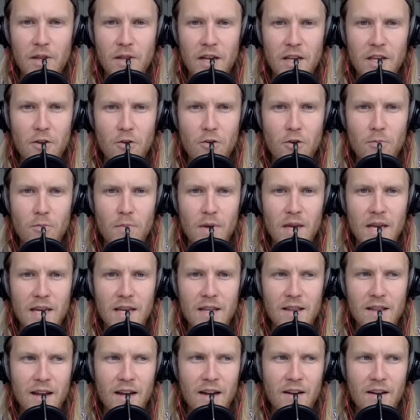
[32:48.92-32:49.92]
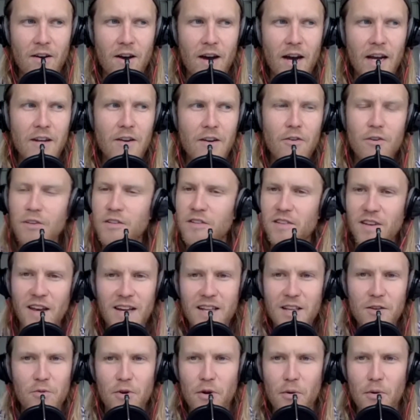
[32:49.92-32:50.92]
like you and me, like I know
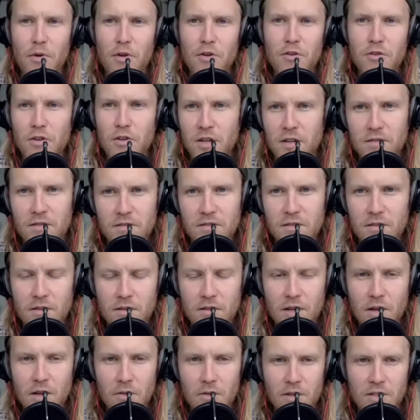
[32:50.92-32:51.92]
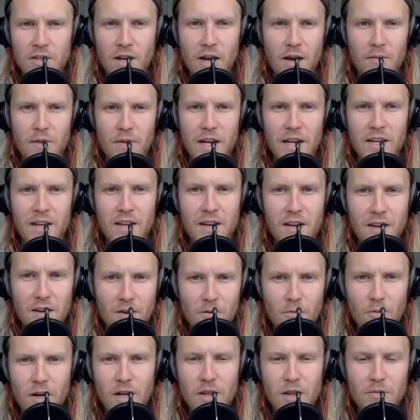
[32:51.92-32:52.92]
exactly what I'm going to do to kill the time. Like
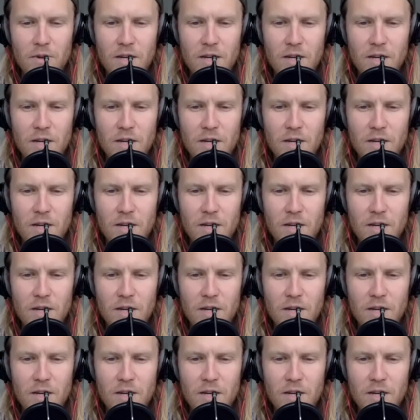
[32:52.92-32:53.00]
one of the